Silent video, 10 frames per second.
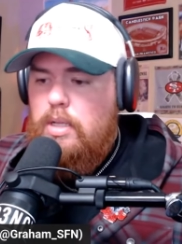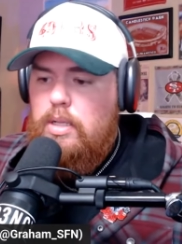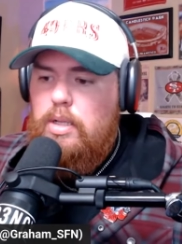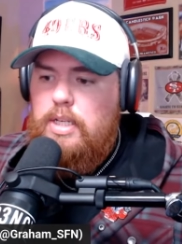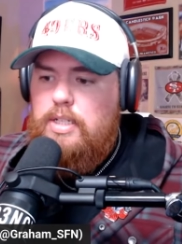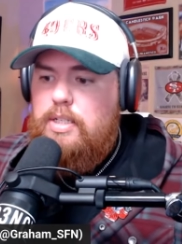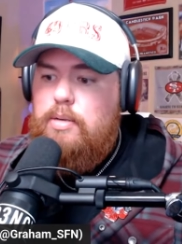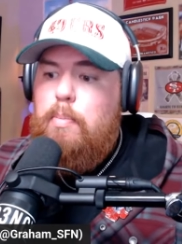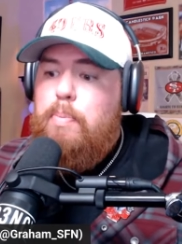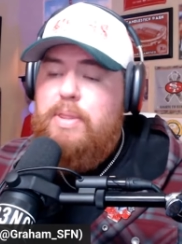Listen,
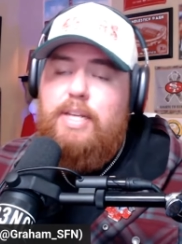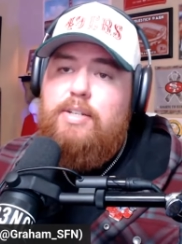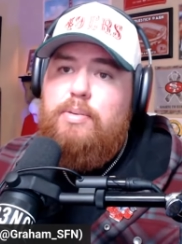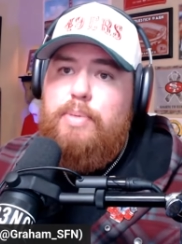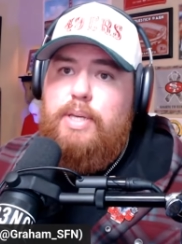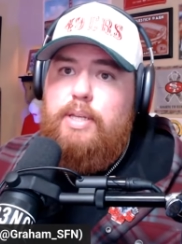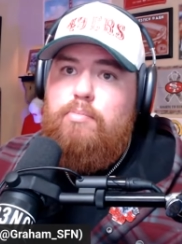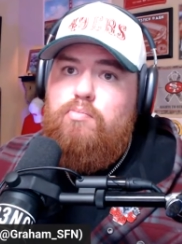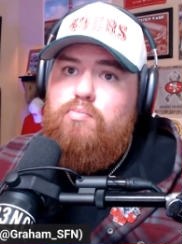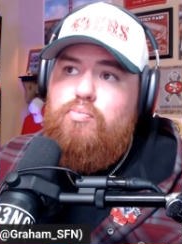but that doesn't
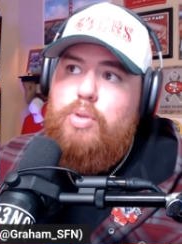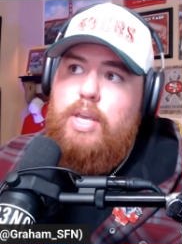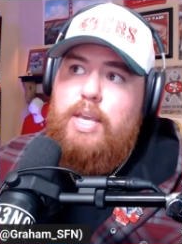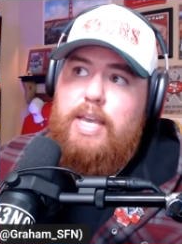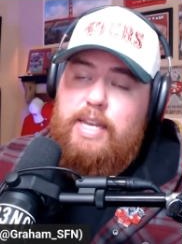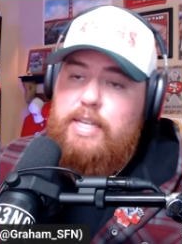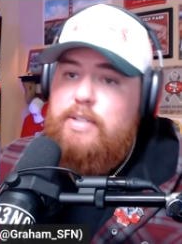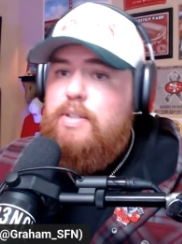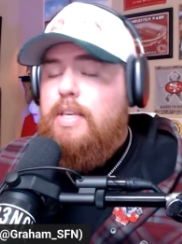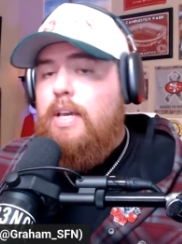mean it
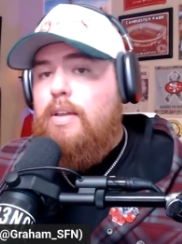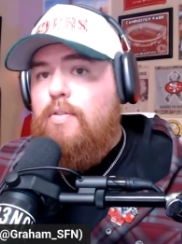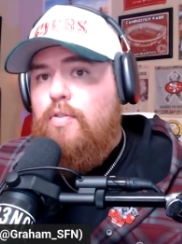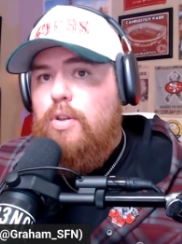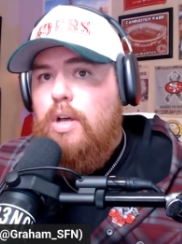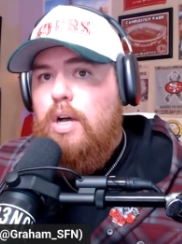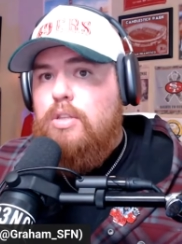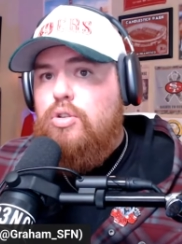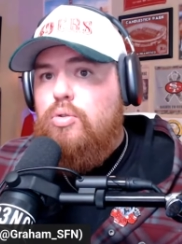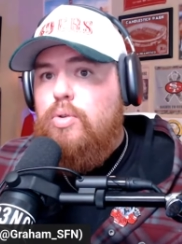is the end for
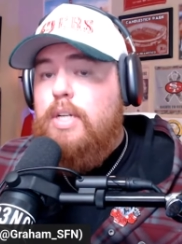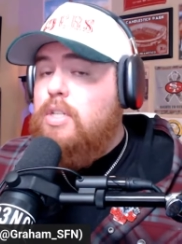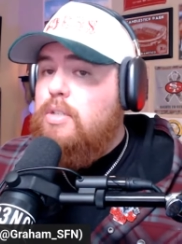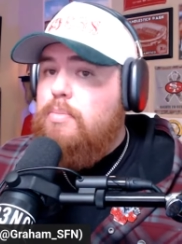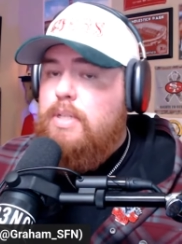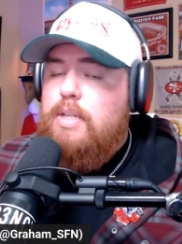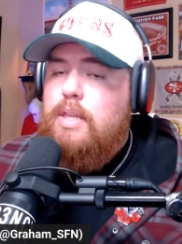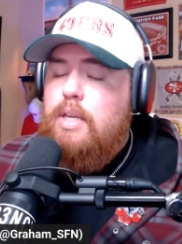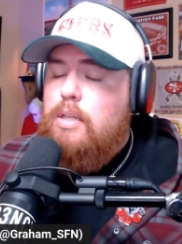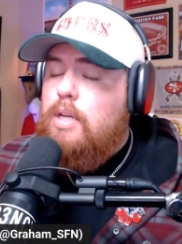Latu. It just means I
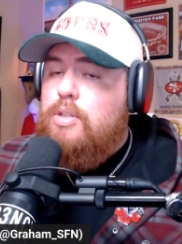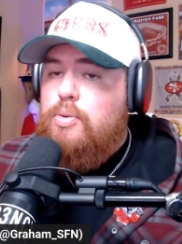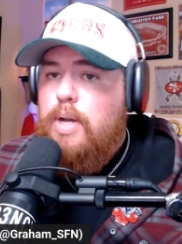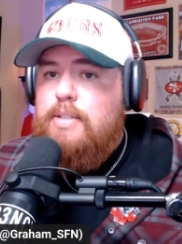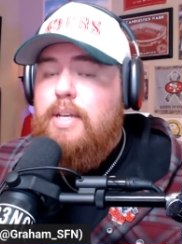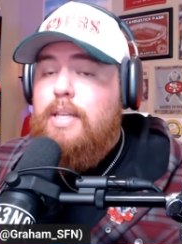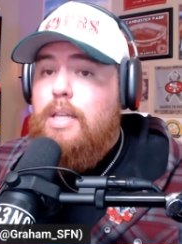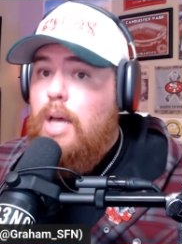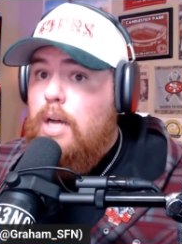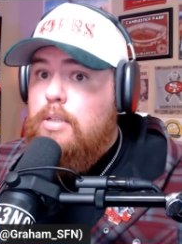think Latu has a
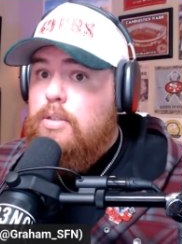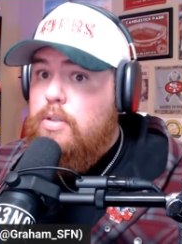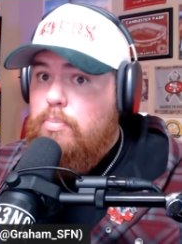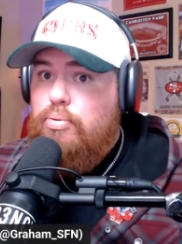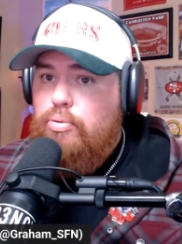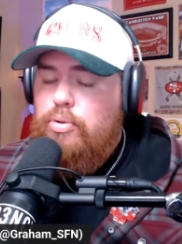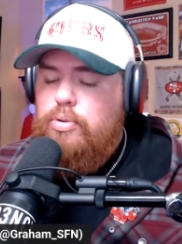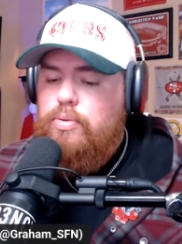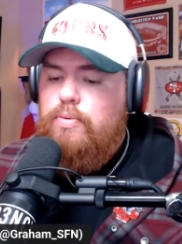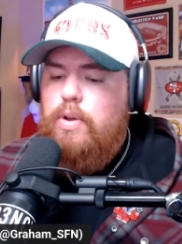lot to
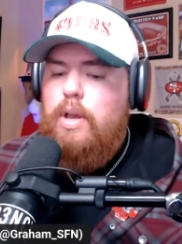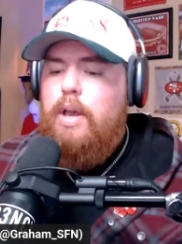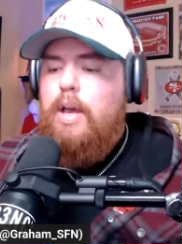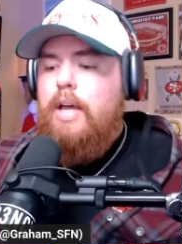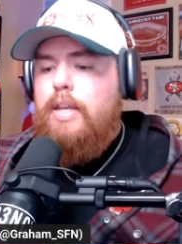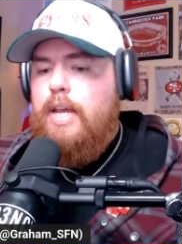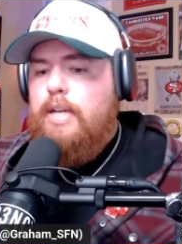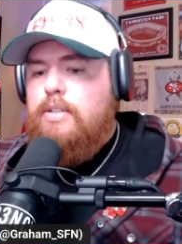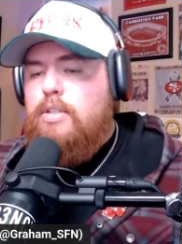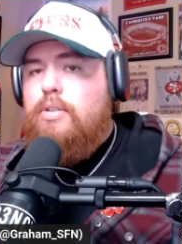prove
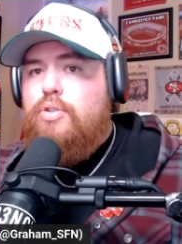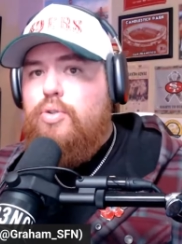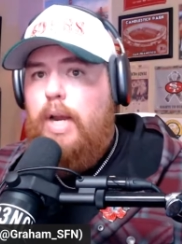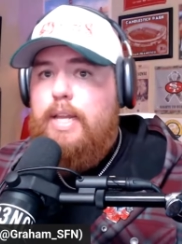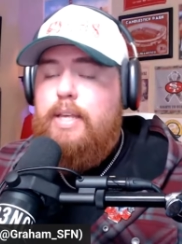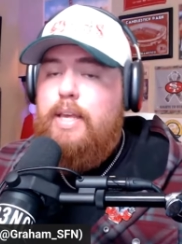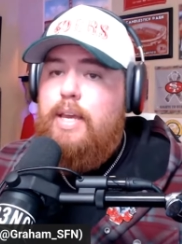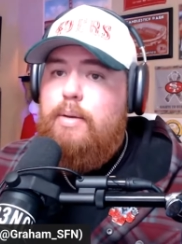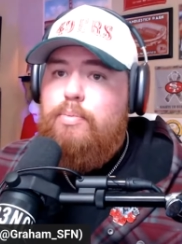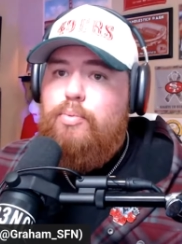next training
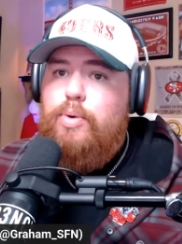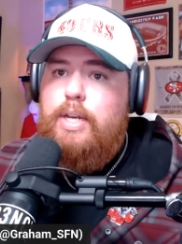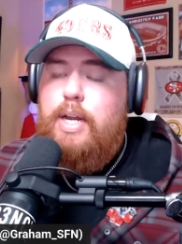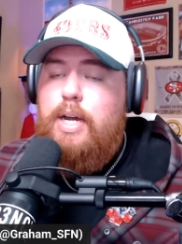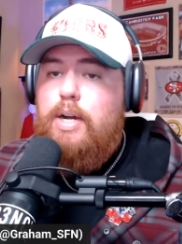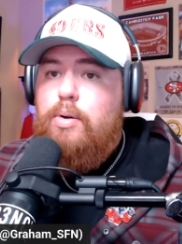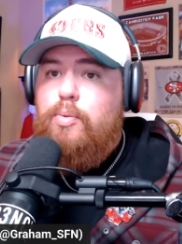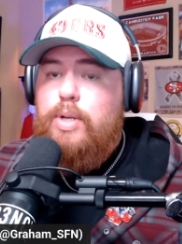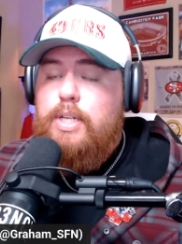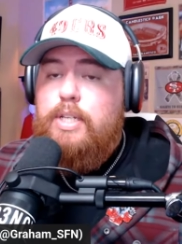camp
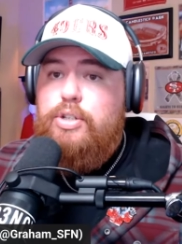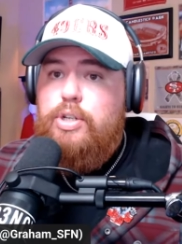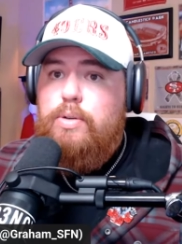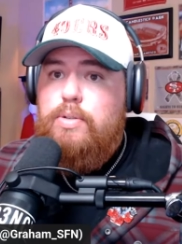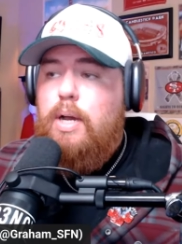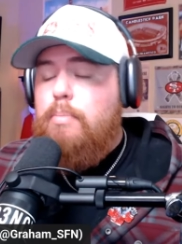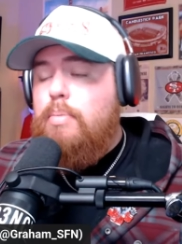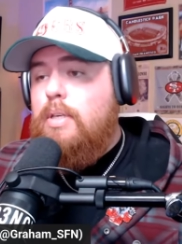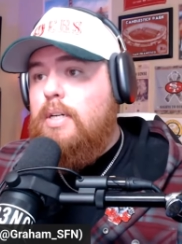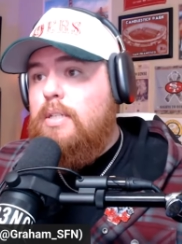when he shows up,
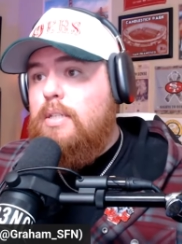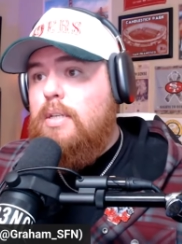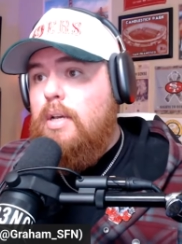because